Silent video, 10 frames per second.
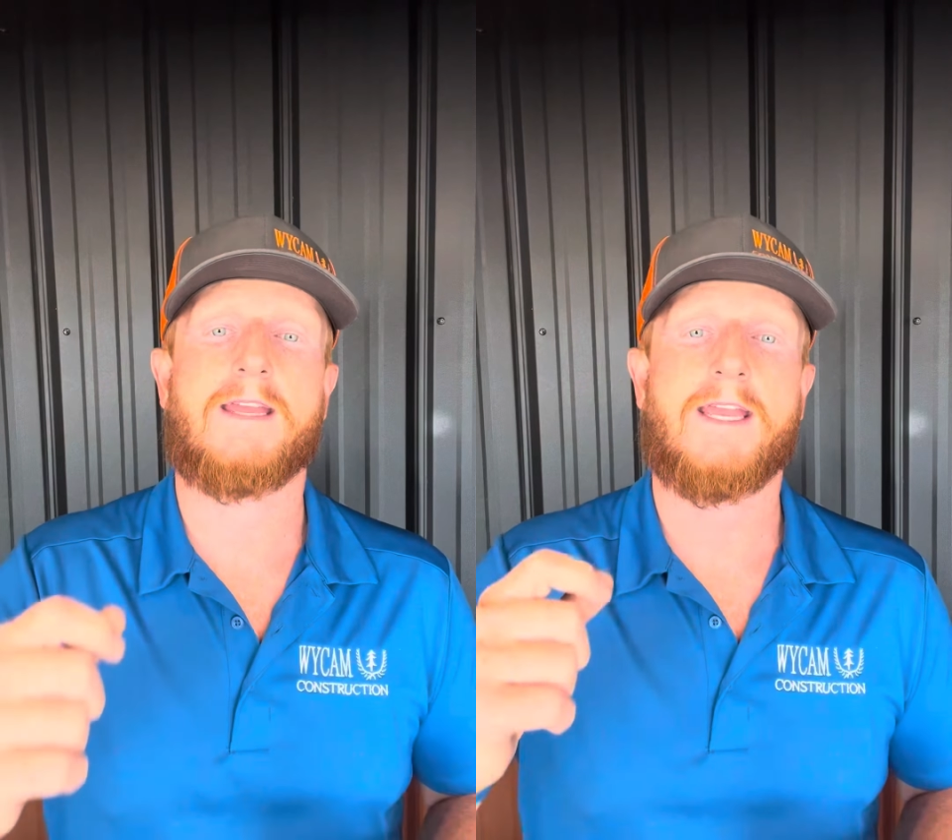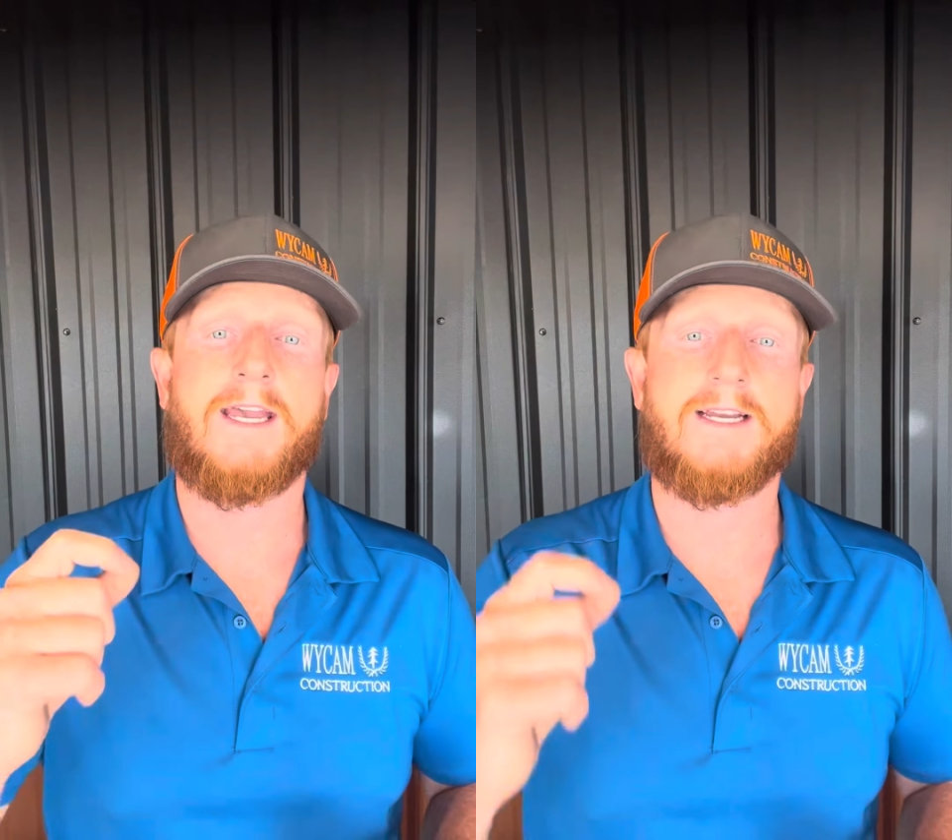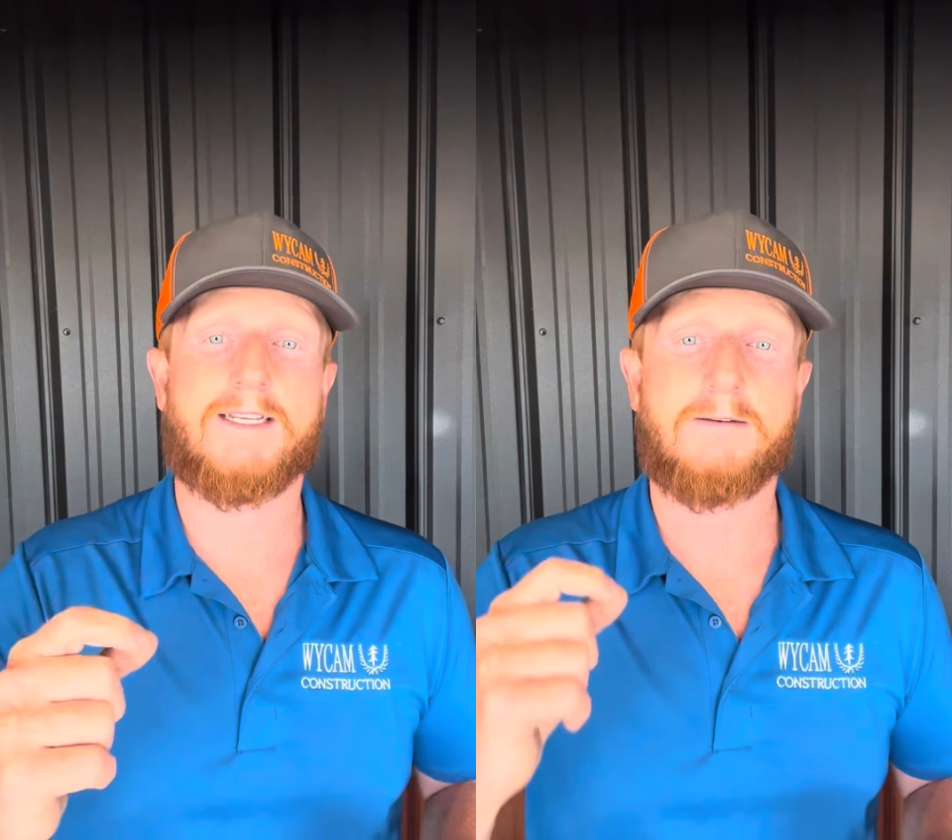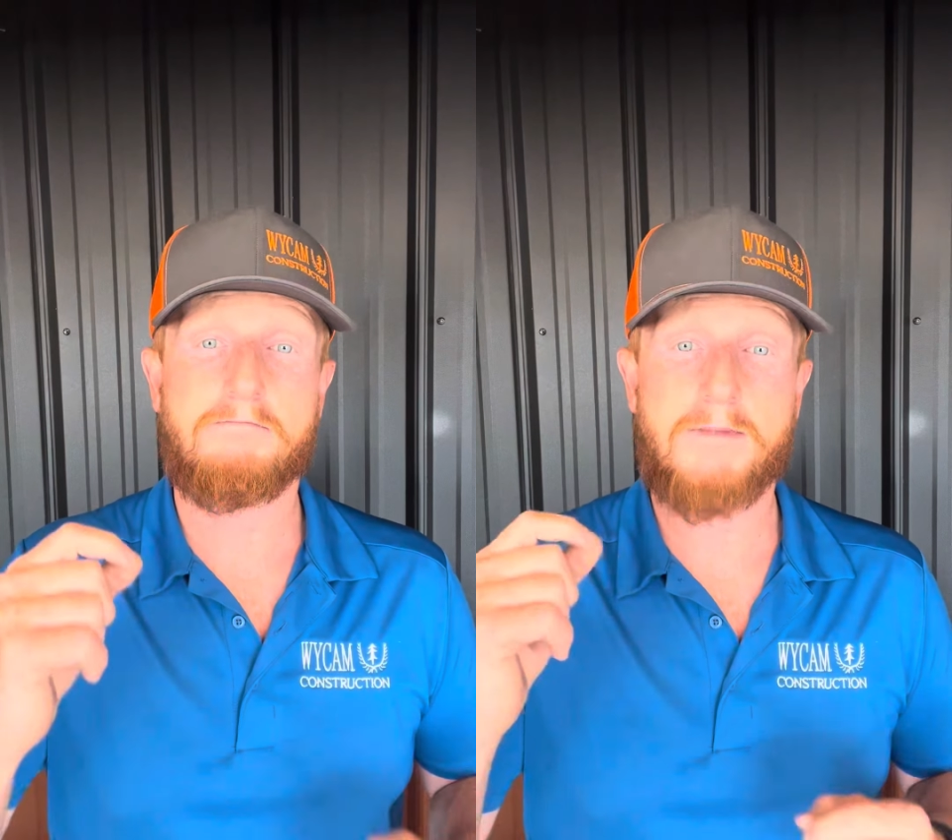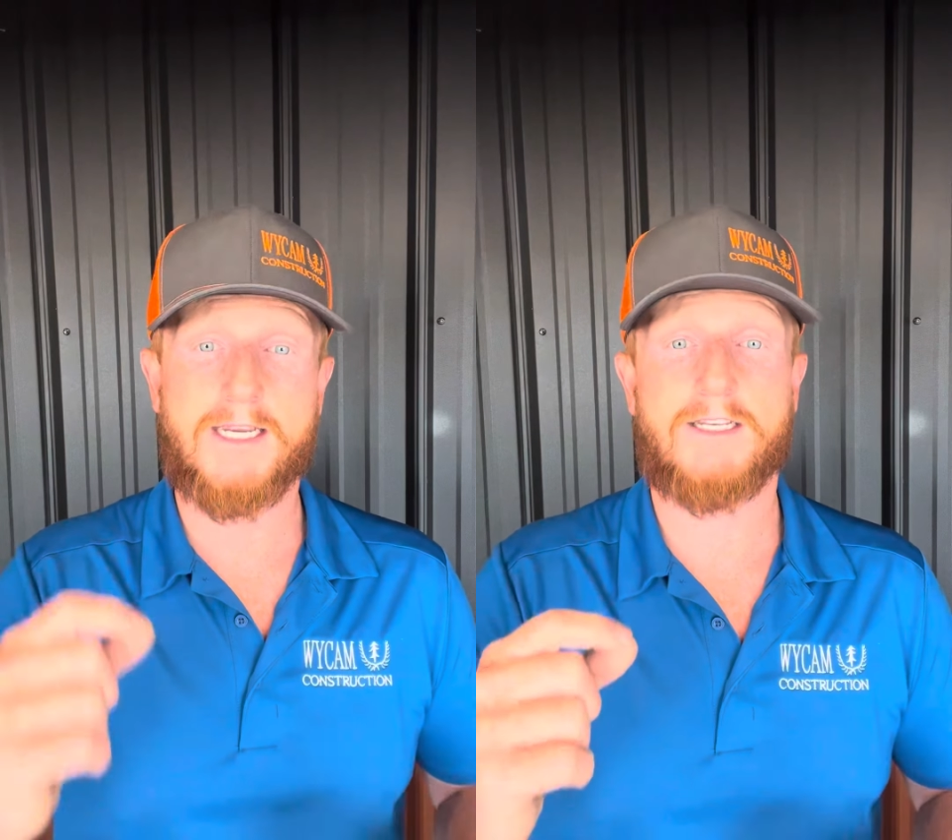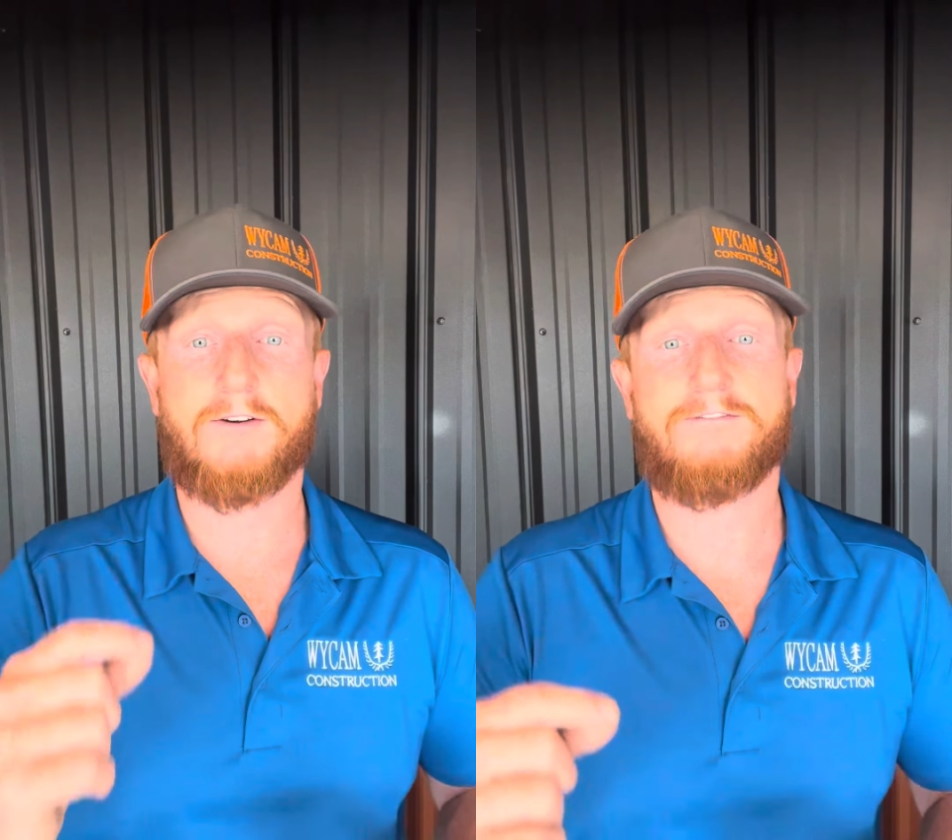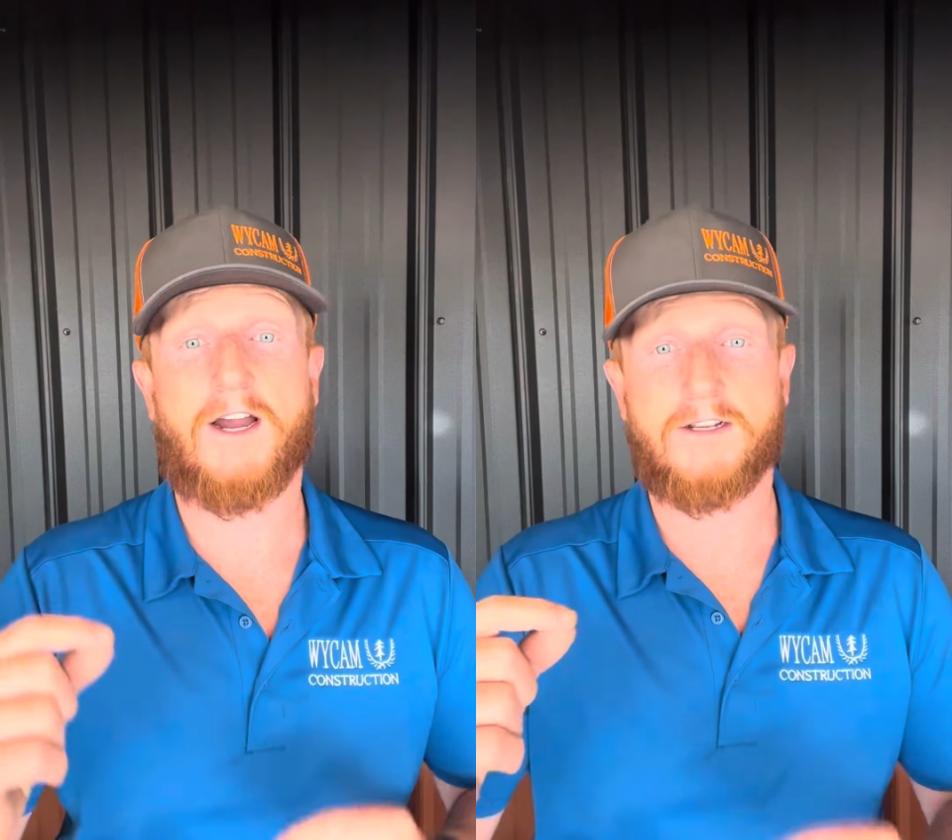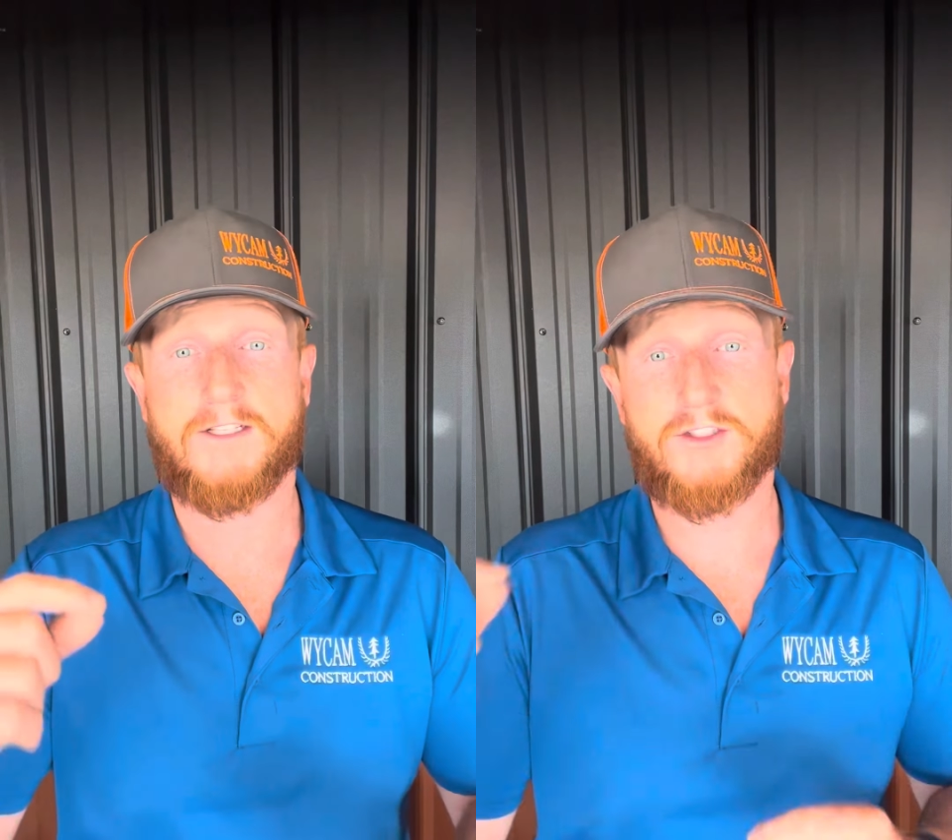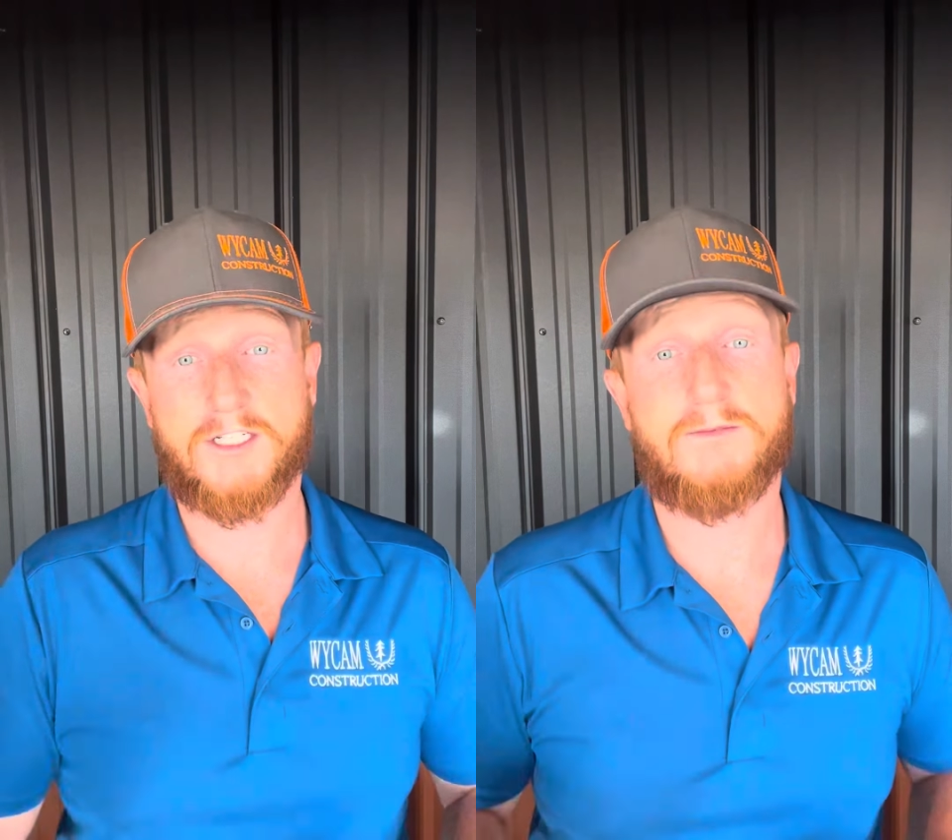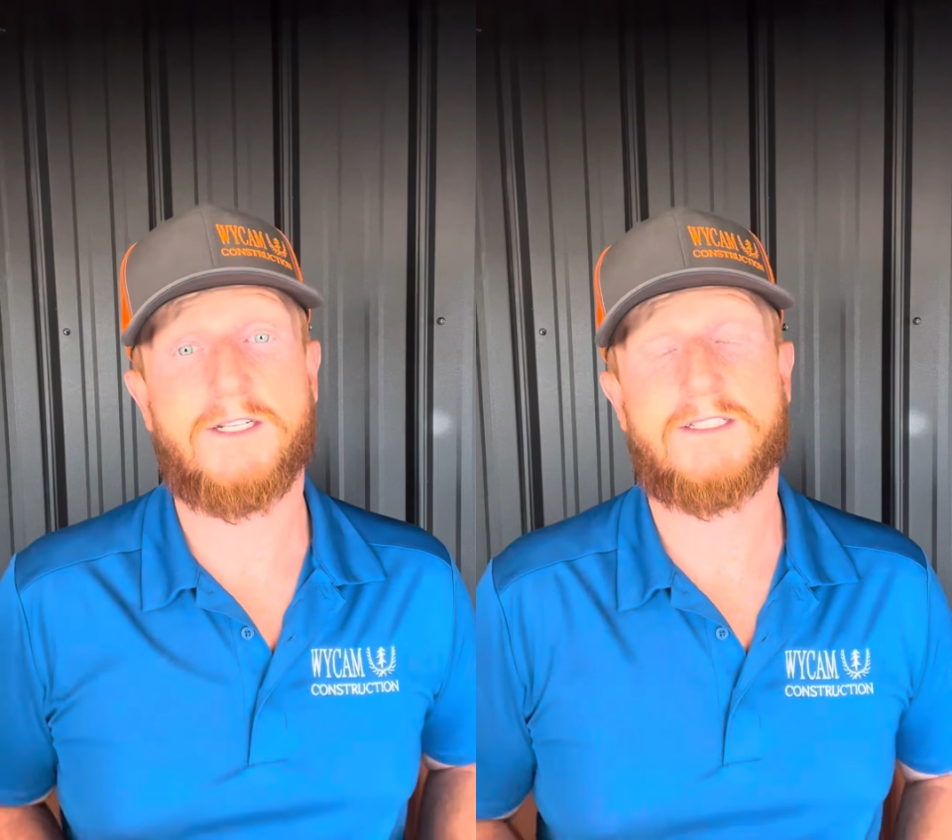and make your final
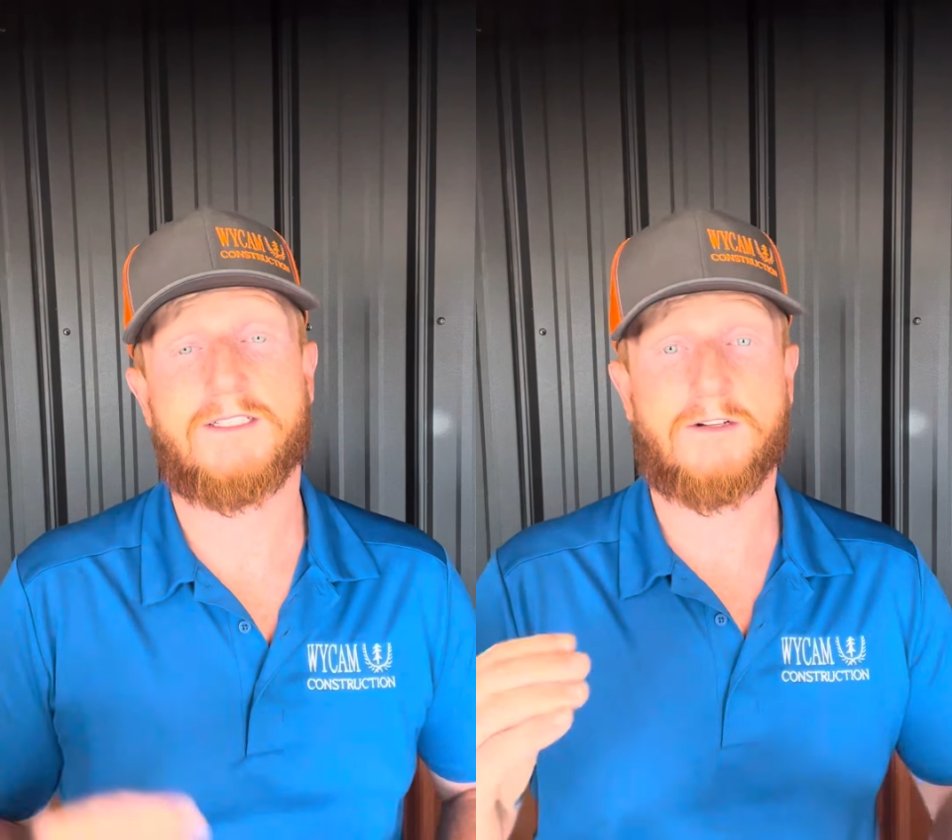adjustments.